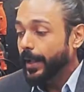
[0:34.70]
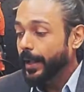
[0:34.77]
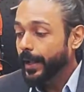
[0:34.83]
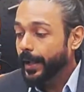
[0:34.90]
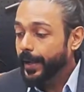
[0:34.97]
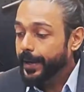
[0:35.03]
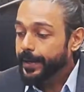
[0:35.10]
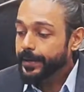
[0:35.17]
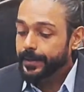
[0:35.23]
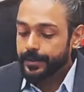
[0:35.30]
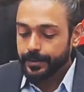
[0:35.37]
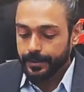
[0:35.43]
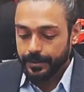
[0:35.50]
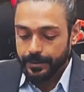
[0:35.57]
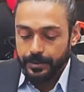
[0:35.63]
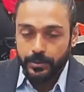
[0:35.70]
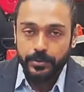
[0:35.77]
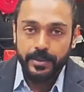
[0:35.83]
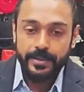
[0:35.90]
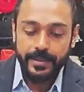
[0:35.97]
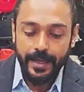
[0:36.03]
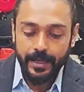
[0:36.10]
and
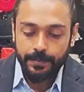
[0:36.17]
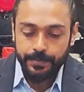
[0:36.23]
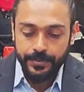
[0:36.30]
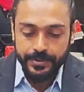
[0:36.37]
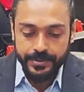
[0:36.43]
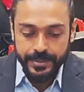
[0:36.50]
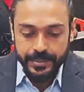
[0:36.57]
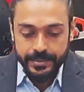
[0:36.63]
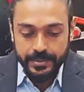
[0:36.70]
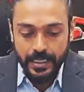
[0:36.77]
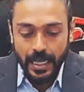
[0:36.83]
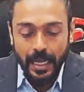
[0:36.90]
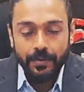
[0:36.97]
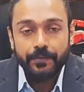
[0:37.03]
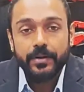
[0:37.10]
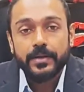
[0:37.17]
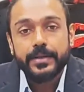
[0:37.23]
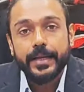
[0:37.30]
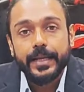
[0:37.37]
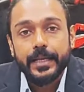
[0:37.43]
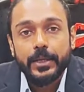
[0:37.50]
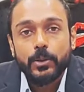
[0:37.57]
during that process I will
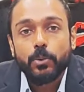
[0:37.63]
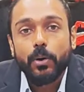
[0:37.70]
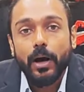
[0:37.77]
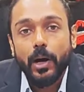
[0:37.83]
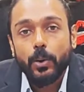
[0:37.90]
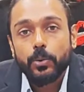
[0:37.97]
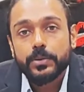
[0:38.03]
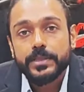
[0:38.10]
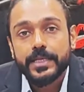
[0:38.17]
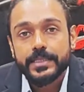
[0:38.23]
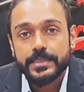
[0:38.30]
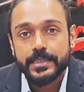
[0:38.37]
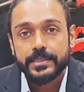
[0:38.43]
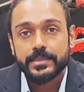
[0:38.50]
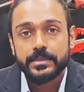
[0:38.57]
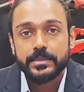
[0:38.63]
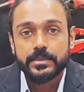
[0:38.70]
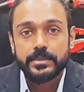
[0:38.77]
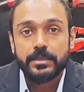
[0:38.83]
tell you how this is